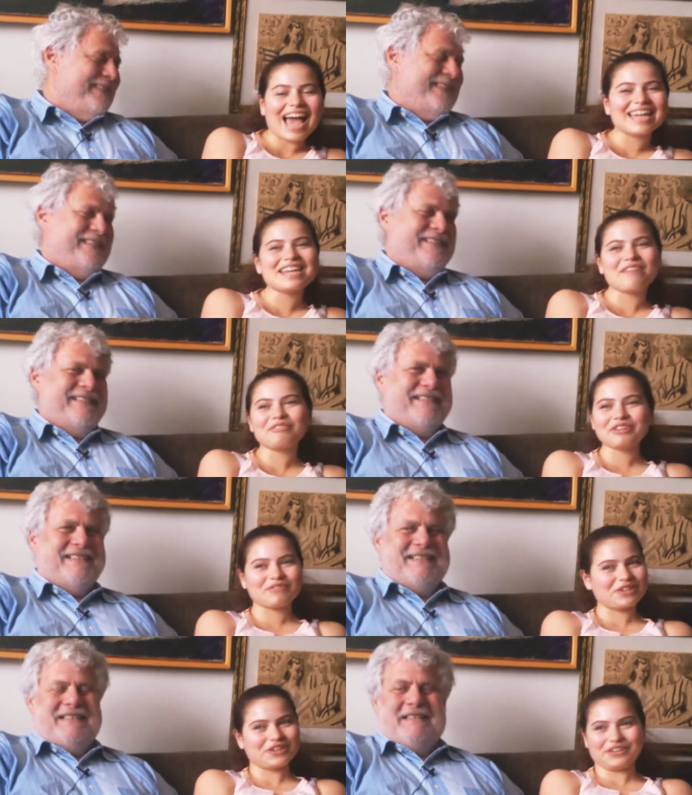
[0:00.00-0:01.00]
Speaker 1: I'd never
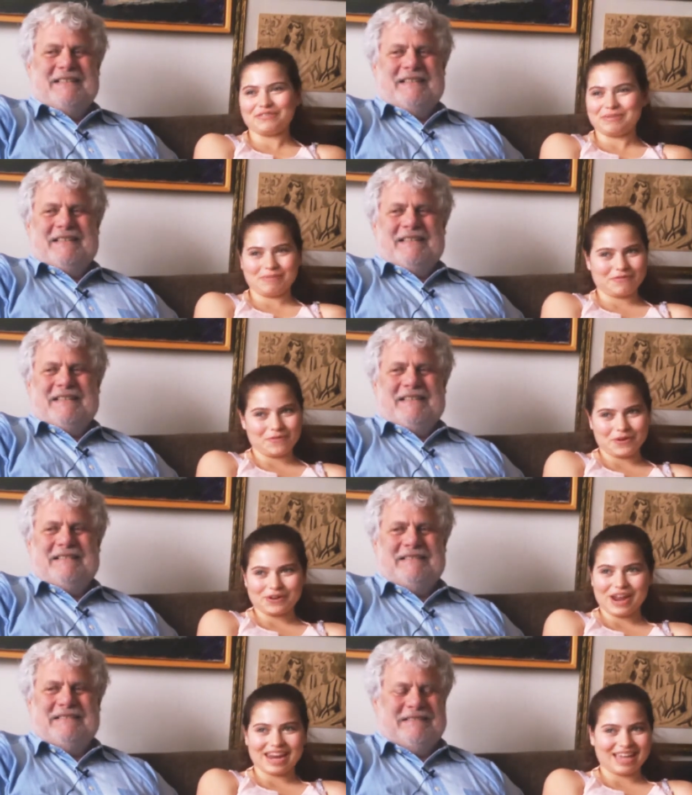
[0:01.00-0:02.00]
even heard of it
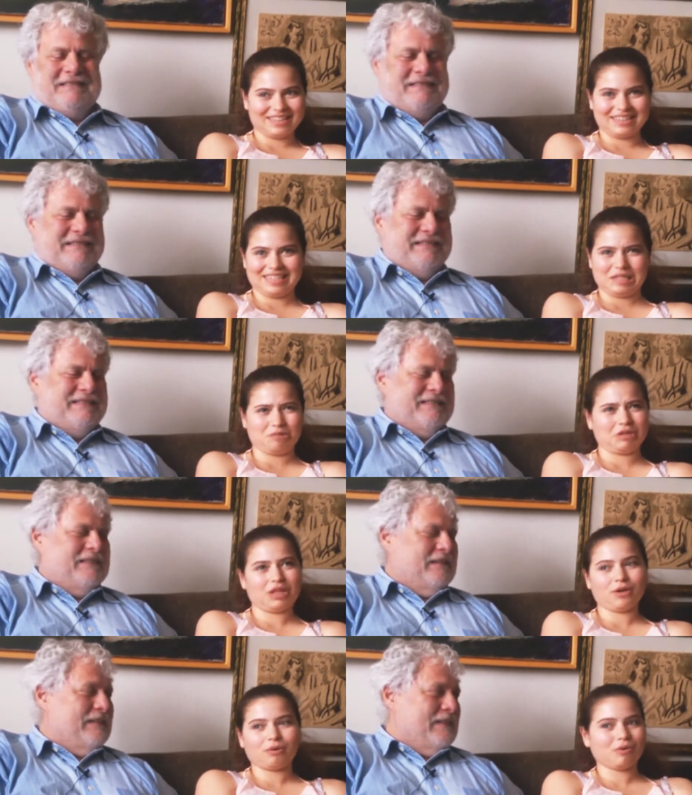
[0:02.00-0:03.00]
before, and I didn't
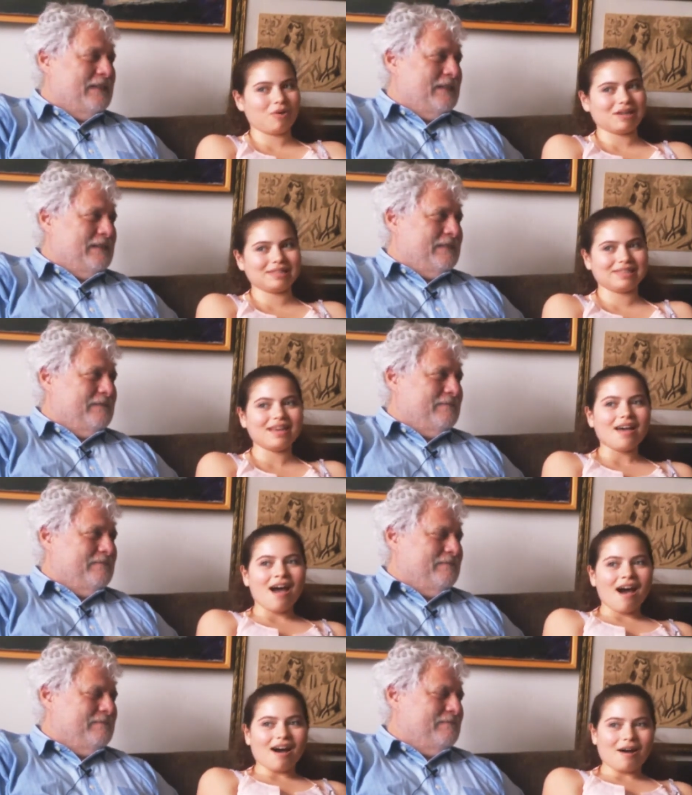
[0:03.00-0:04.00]
really know what it was.
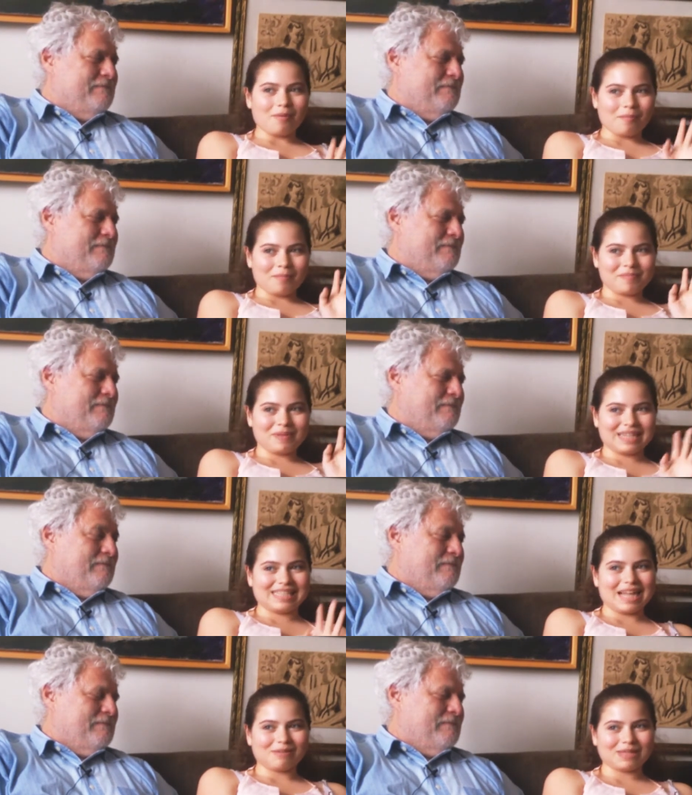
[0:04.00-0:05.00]
Um, but
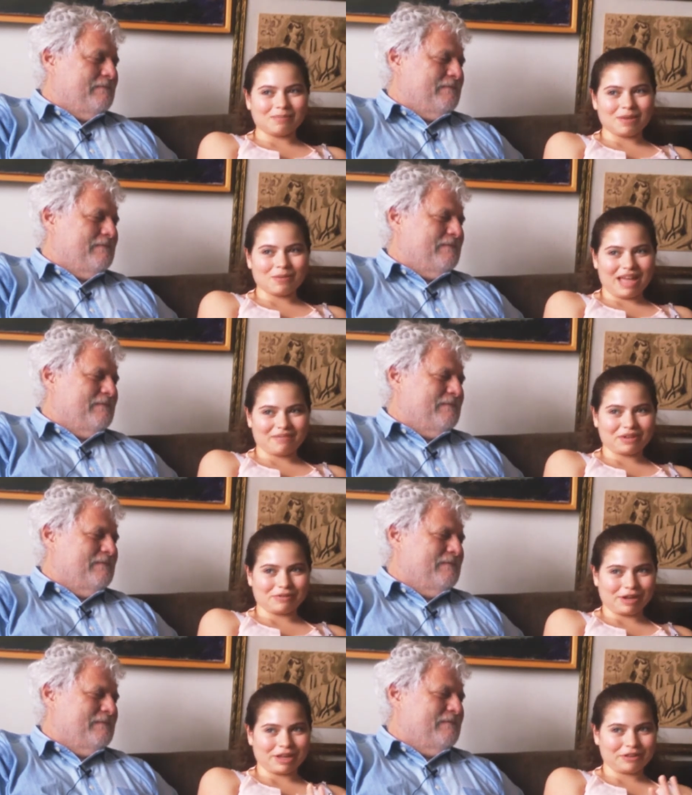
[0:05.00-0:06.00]
it's now something we have on
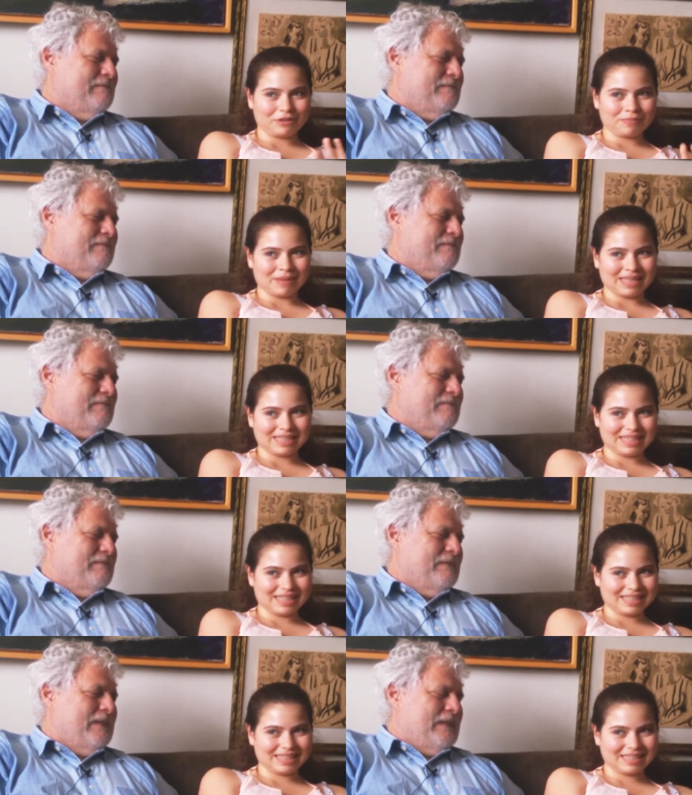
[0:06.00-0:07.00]
a regular
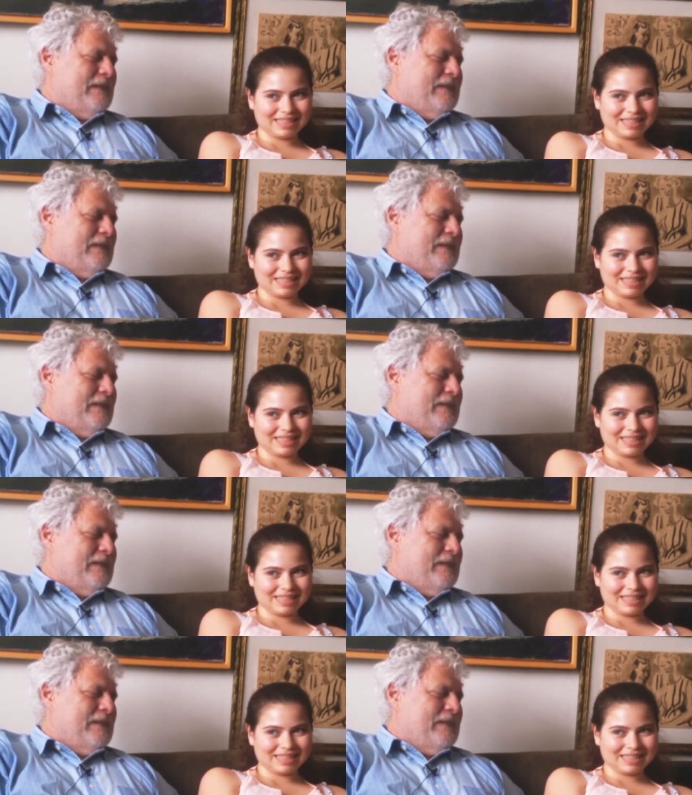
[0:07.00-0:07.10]
basis.